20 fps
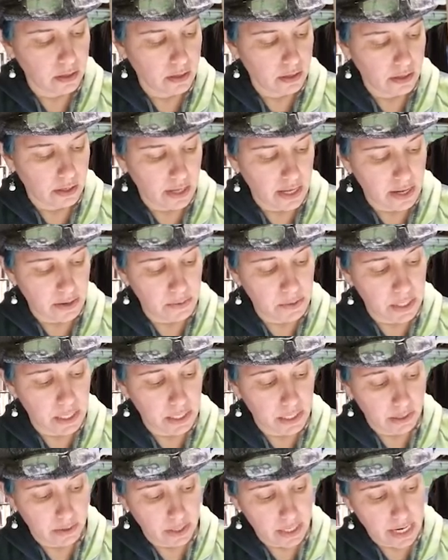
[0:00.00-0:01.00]
I want to
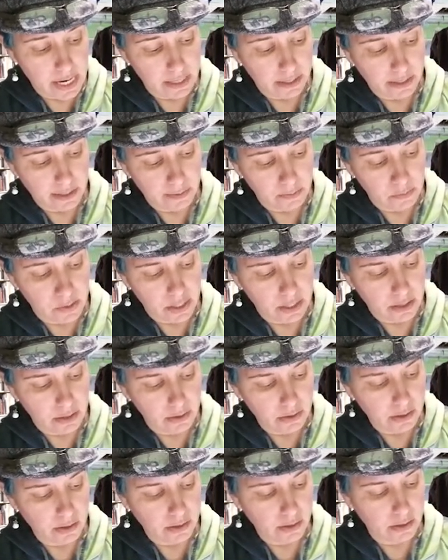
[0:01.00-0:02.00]
create some
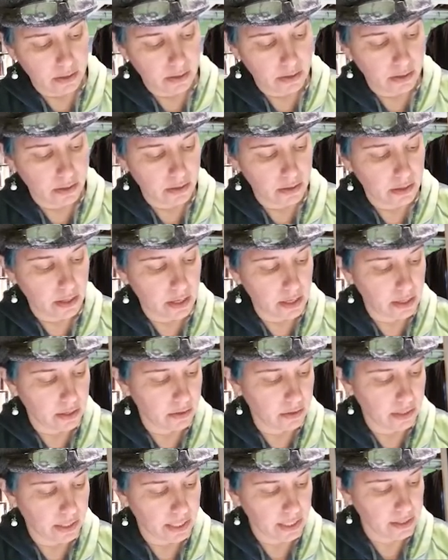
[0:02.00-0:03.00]
windows that
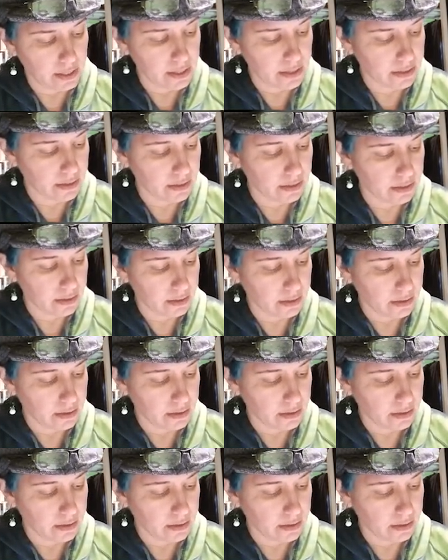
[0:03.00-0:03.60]
go like this.